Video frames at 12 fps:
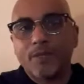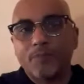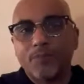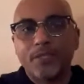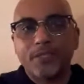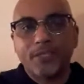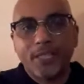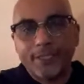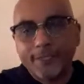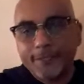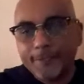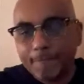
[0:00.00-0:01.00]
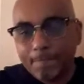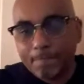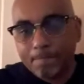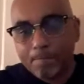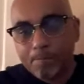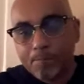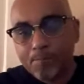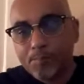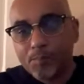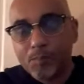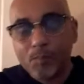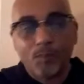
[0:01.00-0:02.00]
Appreciate you.
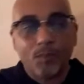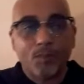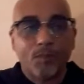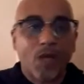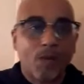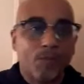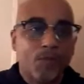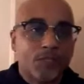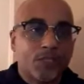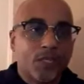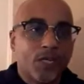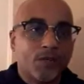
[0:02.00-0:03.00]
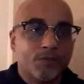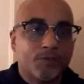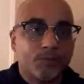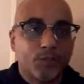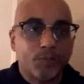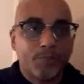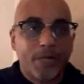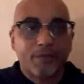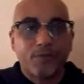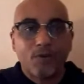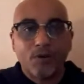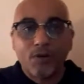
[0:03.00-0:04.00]
Have much love and respect
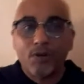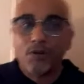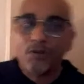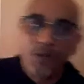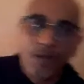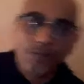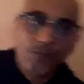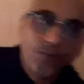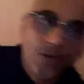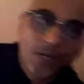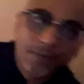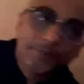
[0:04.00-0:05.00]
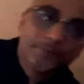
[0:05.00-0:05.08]
for everyone.